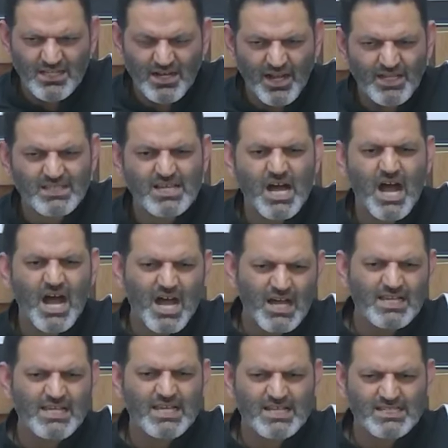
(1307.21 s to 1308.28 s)
an
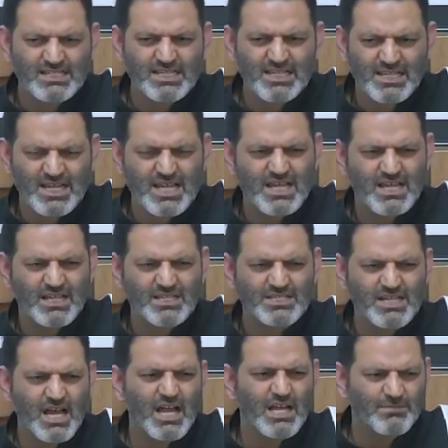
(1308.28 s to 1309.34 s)
alihatina
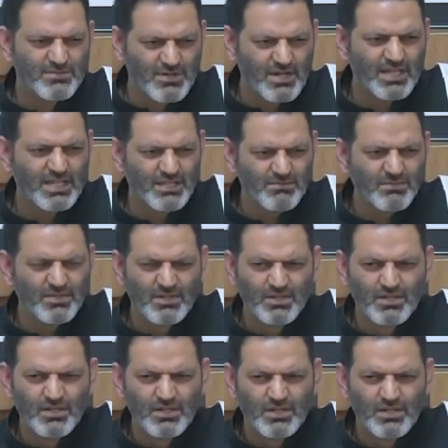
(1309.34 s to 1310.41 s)
ya Ibrahim,
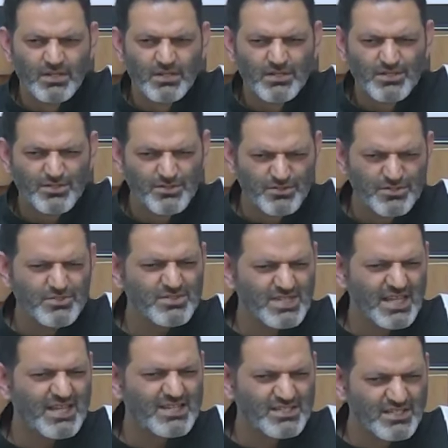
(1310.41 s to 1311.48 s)
do you
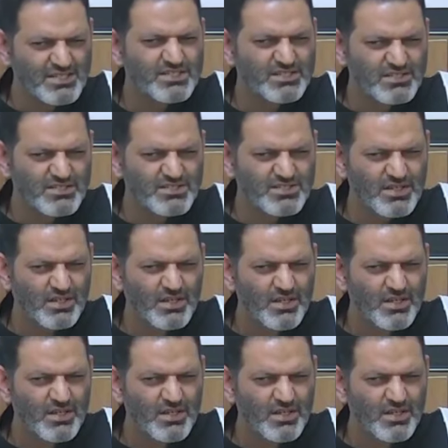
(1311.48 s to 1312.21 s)
take distance?